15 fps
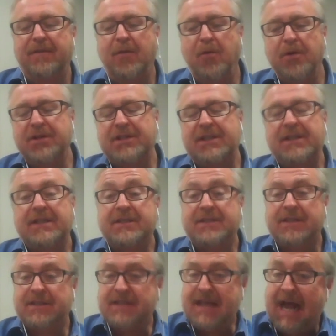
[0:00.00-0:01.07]
4G is
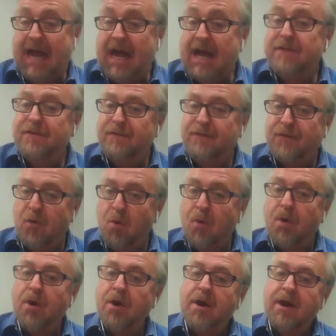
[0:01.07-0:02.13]
designed
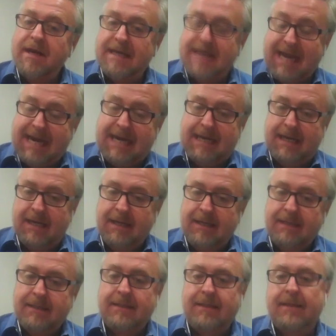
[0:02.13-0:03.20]
for data,
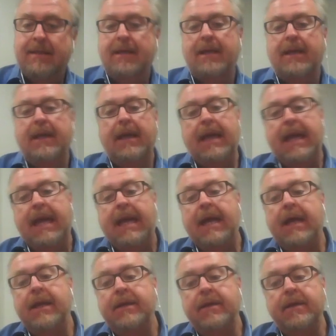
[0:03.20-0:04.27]

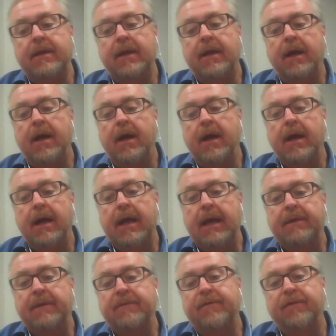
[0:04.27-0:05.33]
and
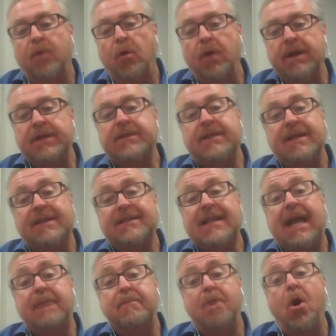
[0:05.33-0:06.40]
voice is
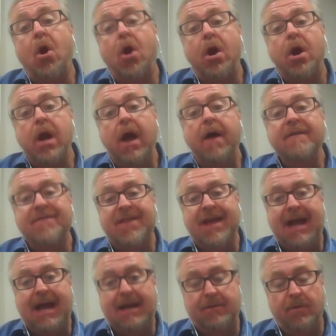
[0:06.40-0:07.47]
a part of
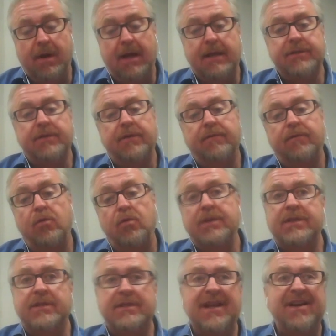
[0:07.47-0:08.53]
that, right? So
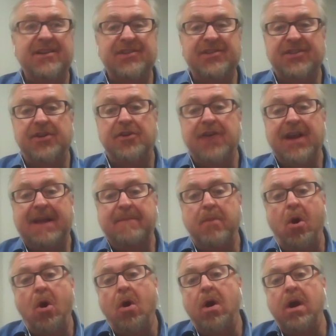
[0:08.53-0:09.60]
voice is now considered a
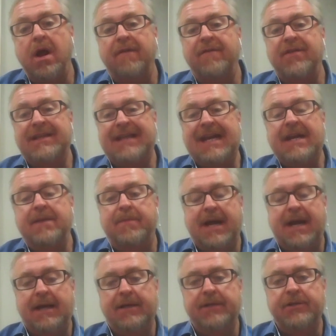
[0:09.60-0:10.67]
part of a data
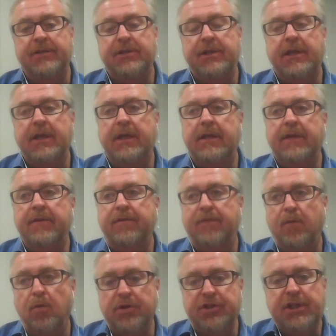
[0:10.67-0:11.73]
package in
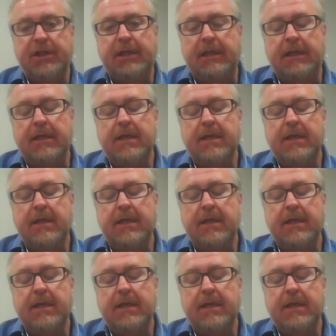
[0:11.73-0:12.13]
4G.